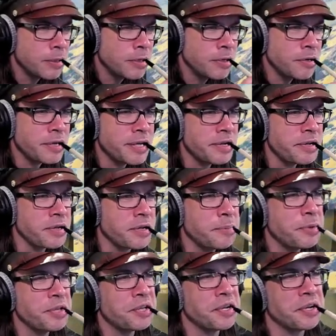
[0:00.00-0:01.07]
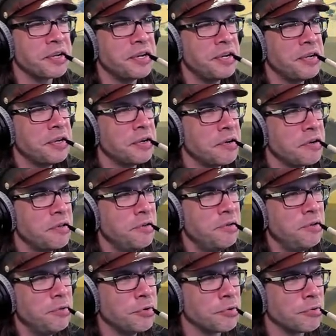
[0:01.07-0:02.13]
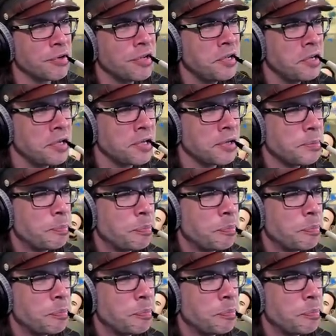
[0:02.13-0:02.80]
Your dad's gonna be like, uh-oh, are you doing drugs?